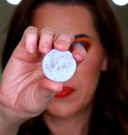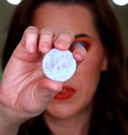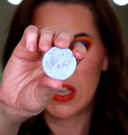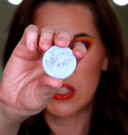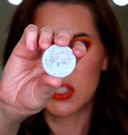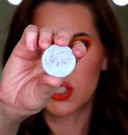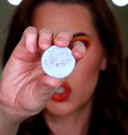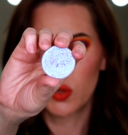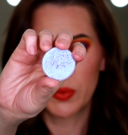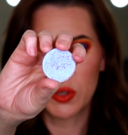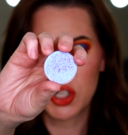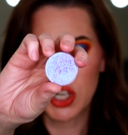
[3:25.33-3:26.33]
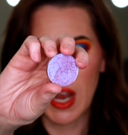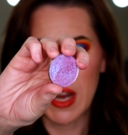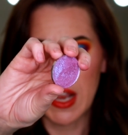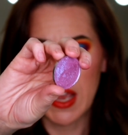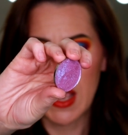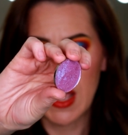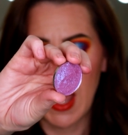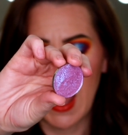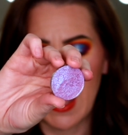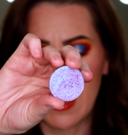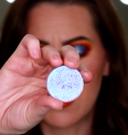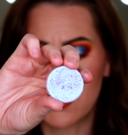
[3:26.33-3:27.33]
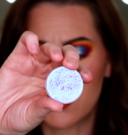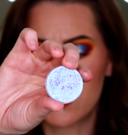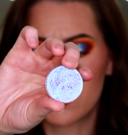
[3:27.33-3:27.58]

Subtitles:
It's super shiny and